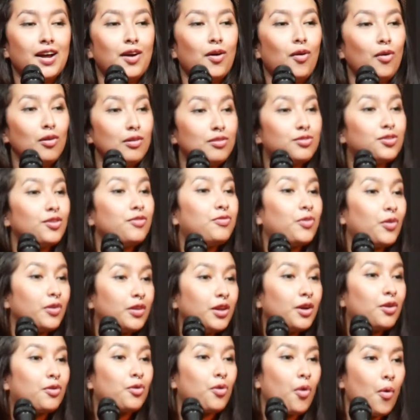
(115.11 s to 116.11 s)
Also for
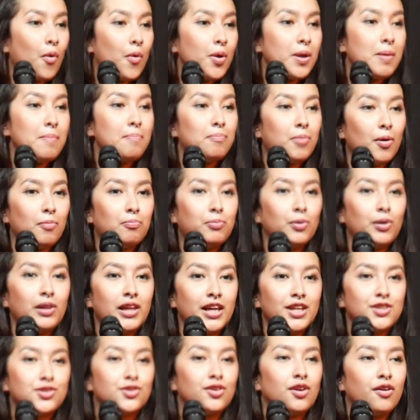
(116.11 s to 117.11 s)
the growing
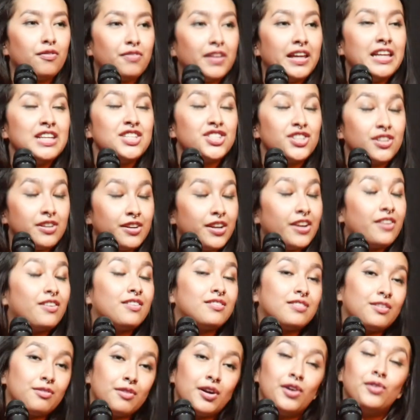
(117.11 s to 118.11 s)
population of
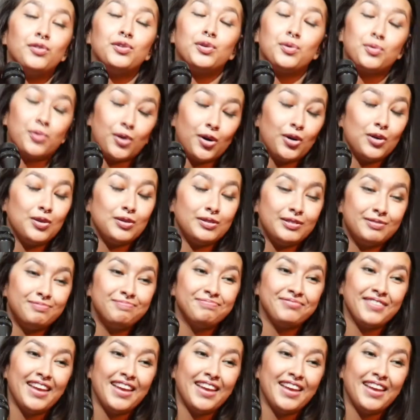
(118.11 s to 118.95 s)
engineers around the world.